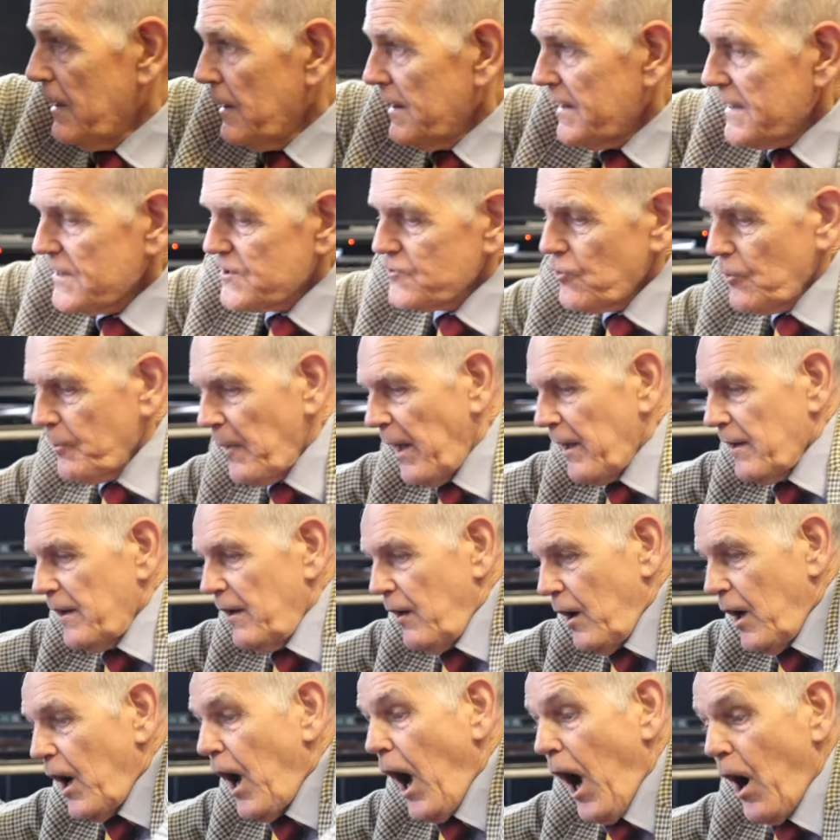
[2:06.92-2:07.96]
let's talk about
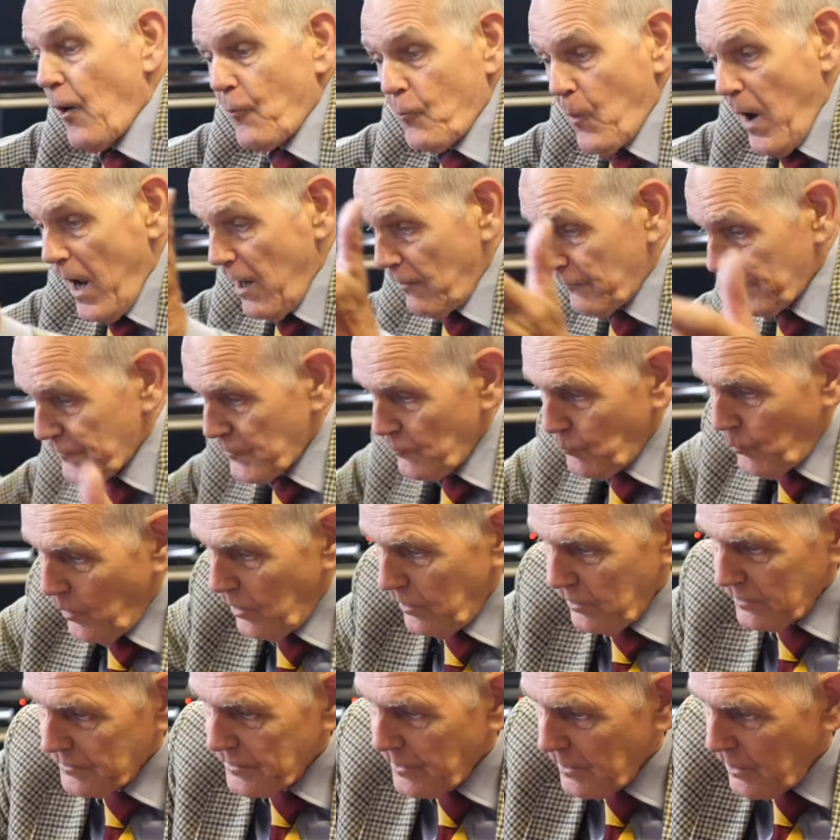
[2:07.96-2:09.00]
around the
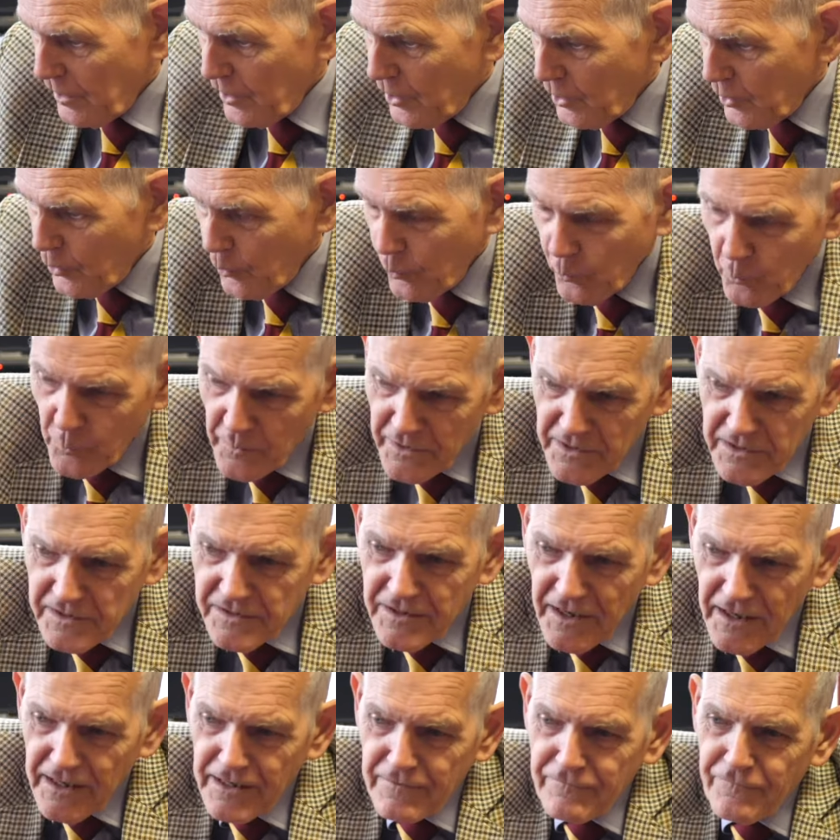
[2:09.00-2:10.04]
world. We
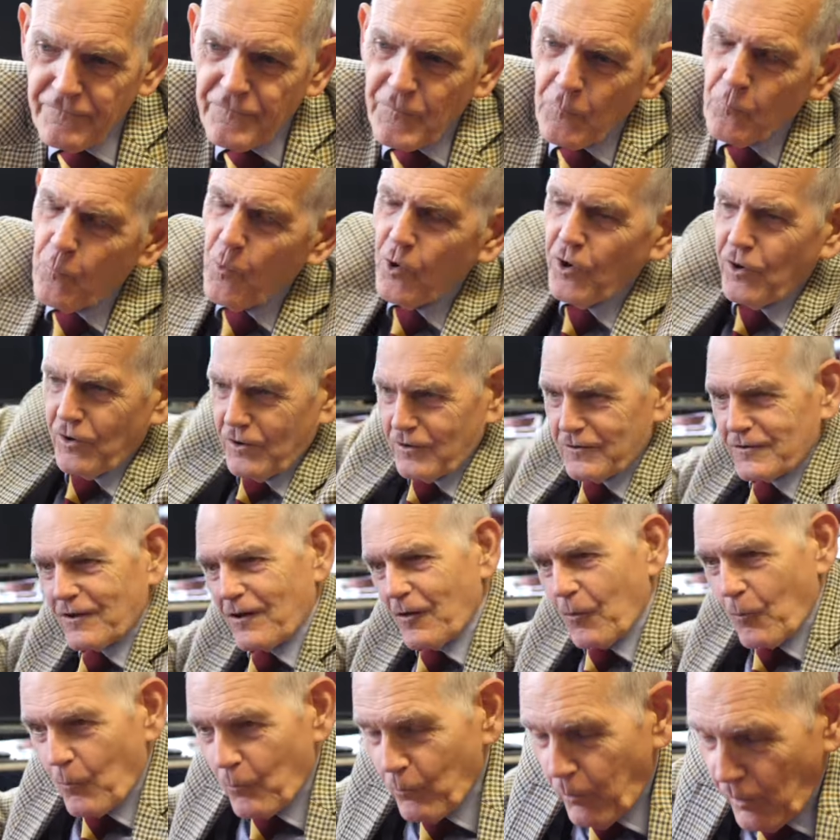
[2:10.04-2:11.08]
gave the world
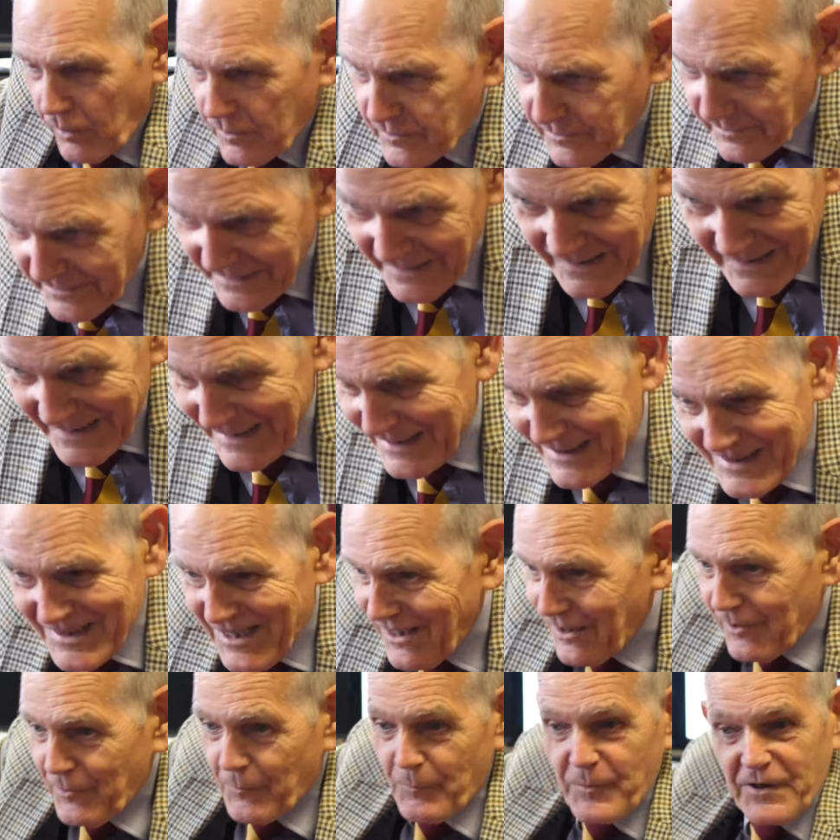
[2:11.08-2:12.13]
what in
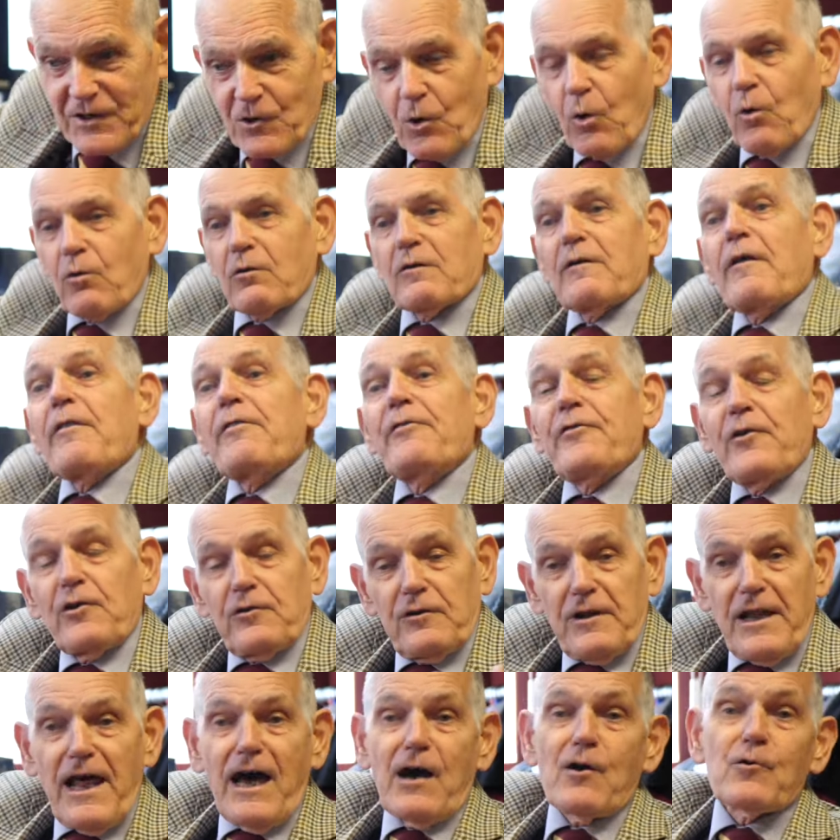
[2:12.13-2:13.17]
tailoring we call the
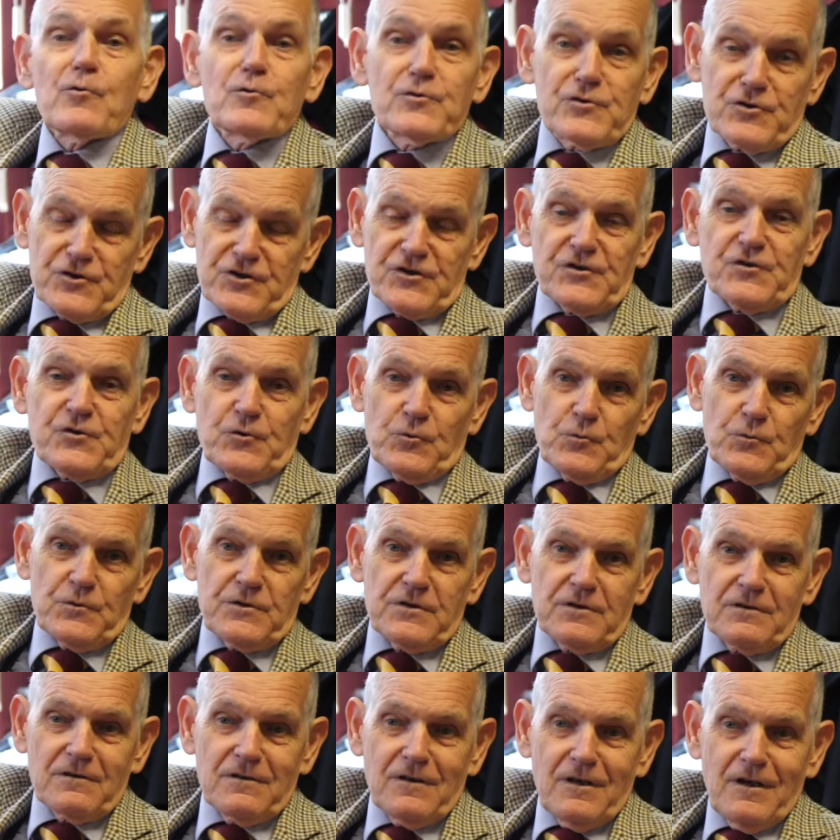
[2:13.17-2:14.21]
lounge
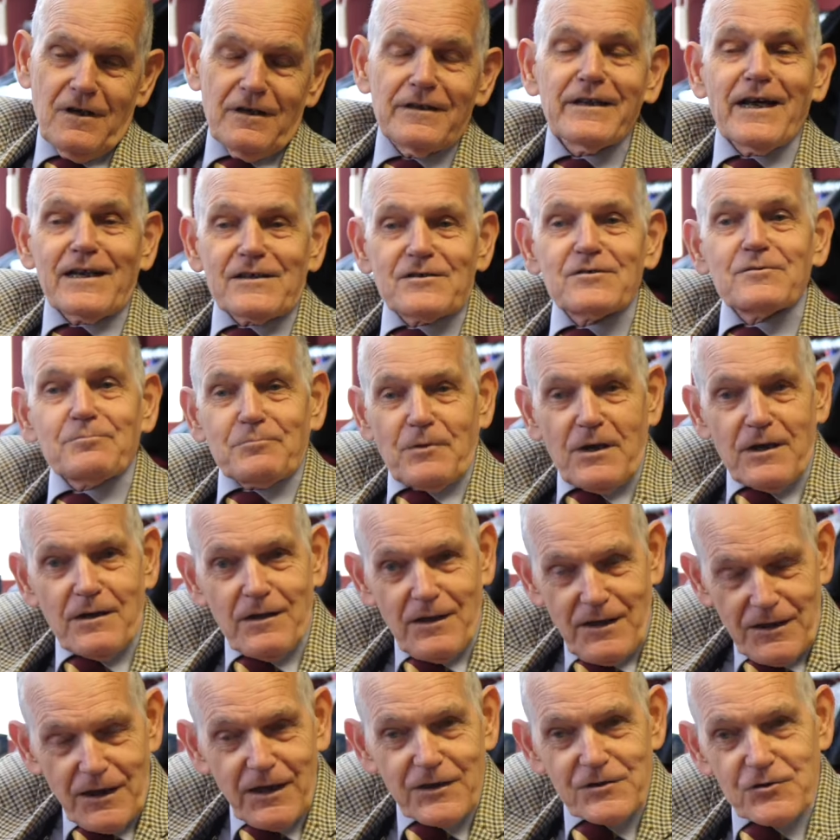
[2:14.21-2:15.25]
suit. That's
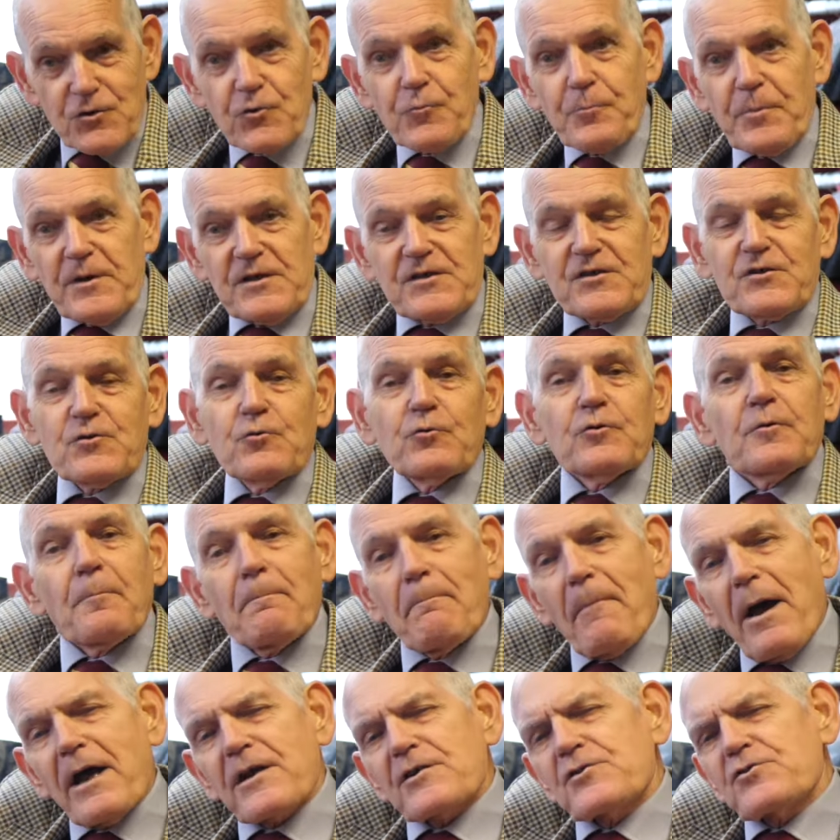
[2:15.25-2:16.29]
a two-piece suit,
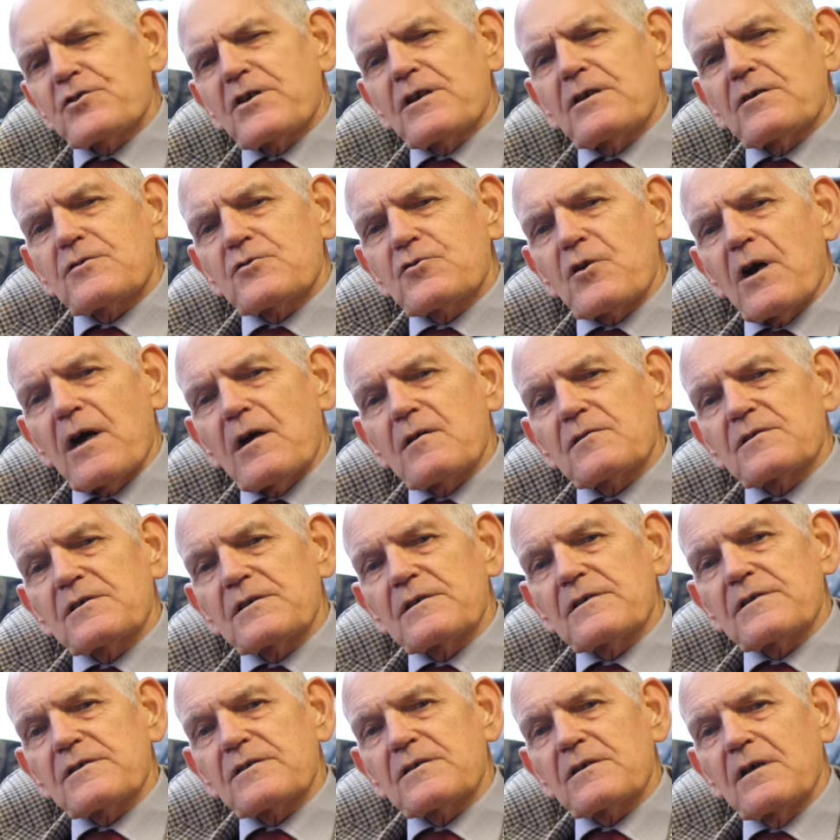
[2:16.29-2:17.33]
matching
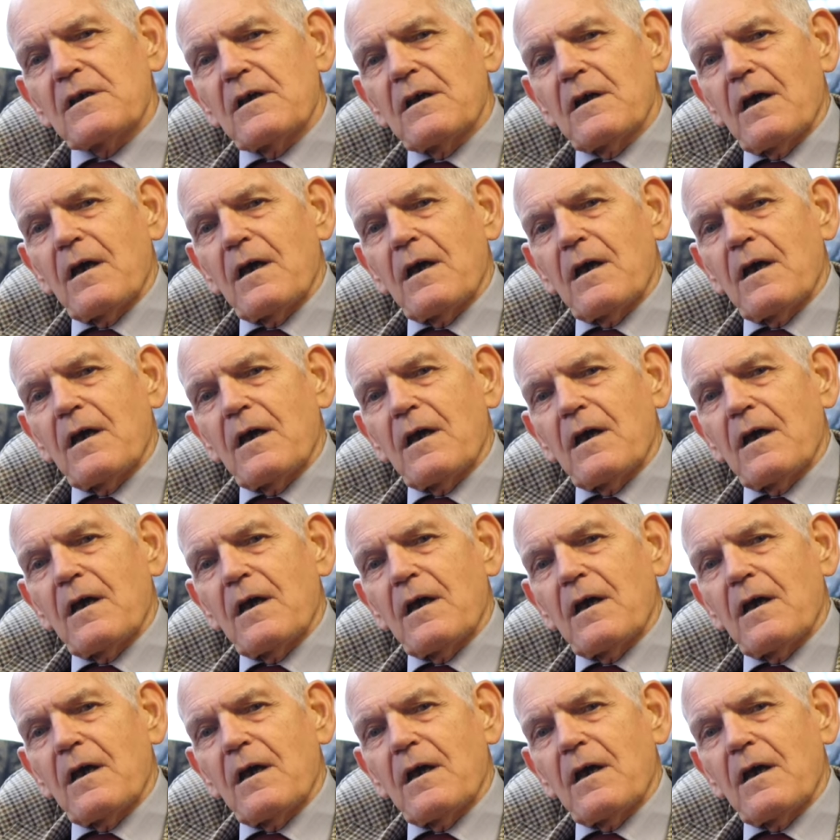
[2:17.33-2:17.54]
trousers